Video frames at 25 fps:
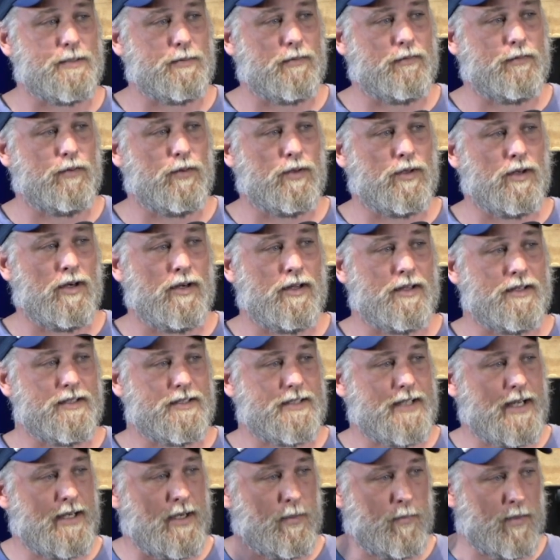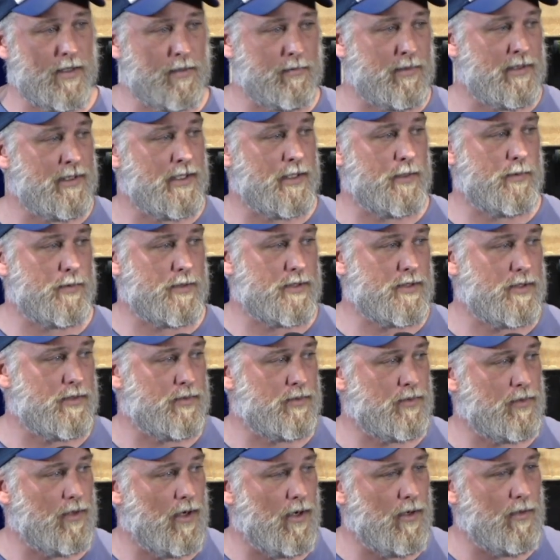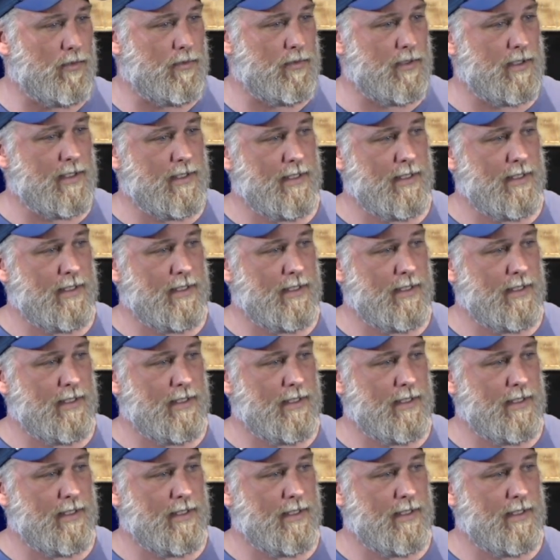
before God and saying, I want to relinquish control.